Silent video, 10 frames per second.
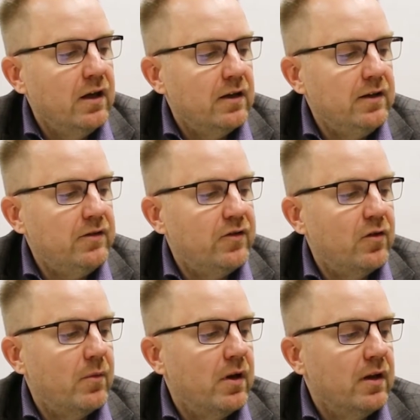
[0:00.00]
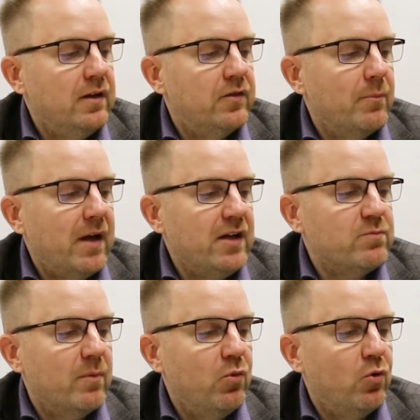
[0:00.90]
this is the
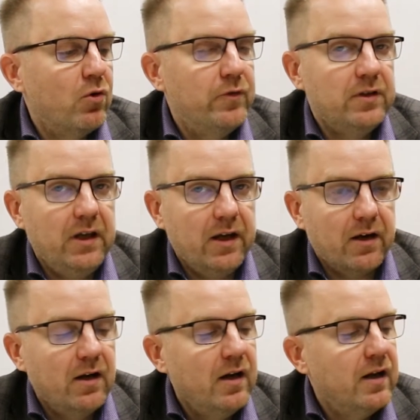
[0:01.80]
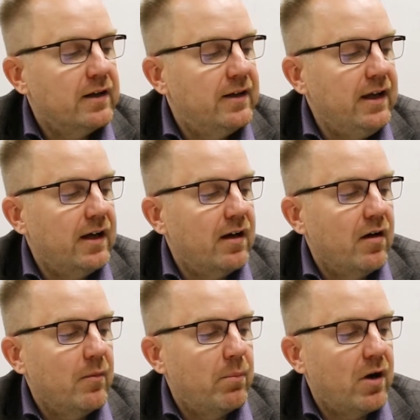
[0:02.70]
management book of the year. Clear,
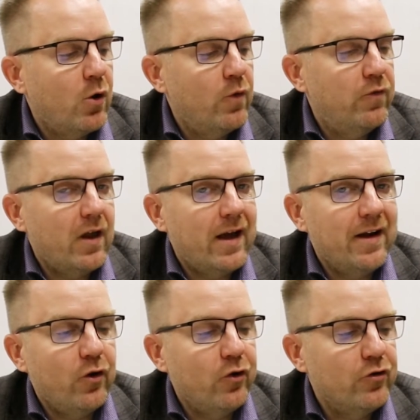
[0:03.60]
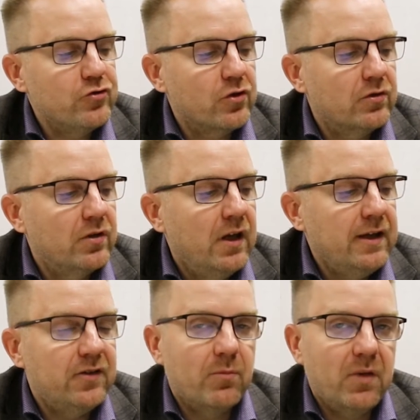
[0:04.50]
powerful and urgent.
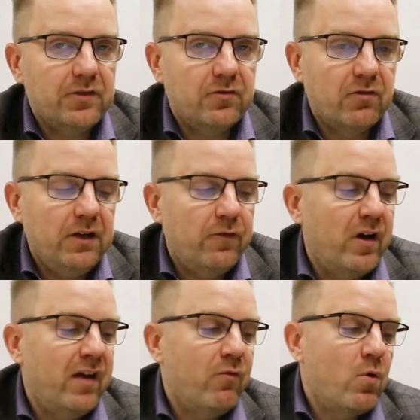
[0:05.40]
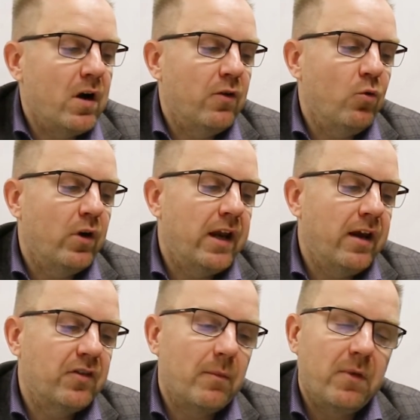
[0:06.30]
It's a must read for everyone who
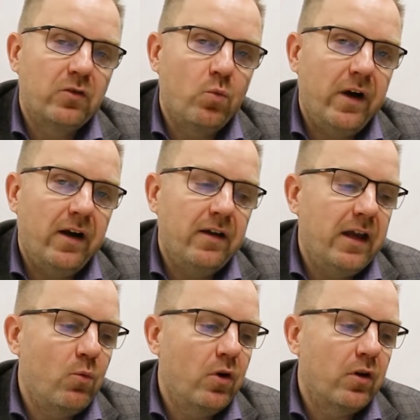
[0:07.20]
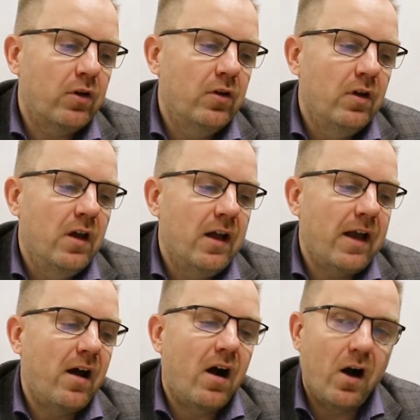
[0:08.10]
cares about where they work
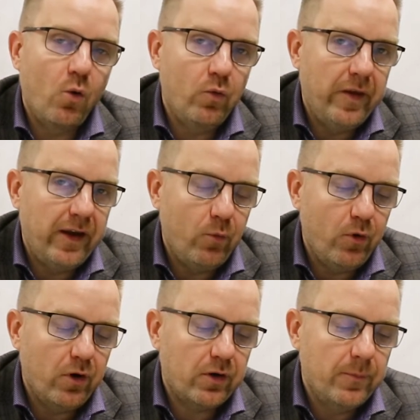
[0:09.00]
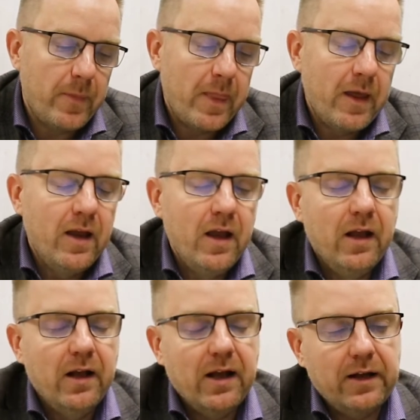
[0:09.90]
and how they work.
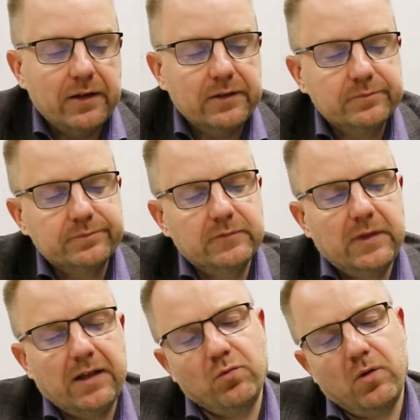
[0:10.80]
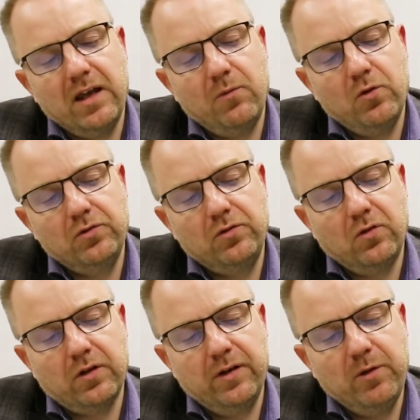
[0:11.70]
And that's why I want to
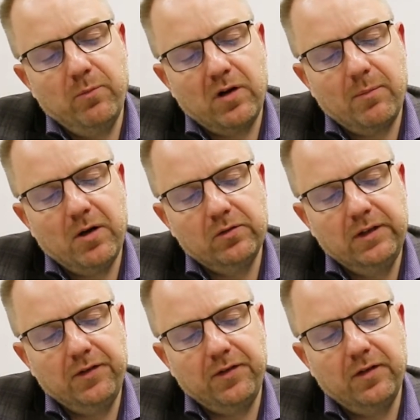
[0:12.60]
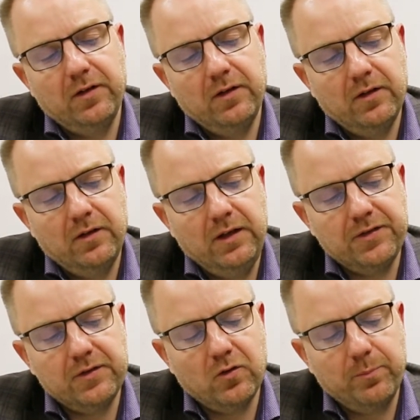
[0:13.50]
talk a little bit more about this
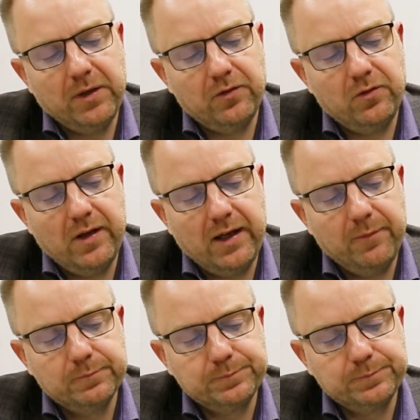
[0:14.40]
topic today.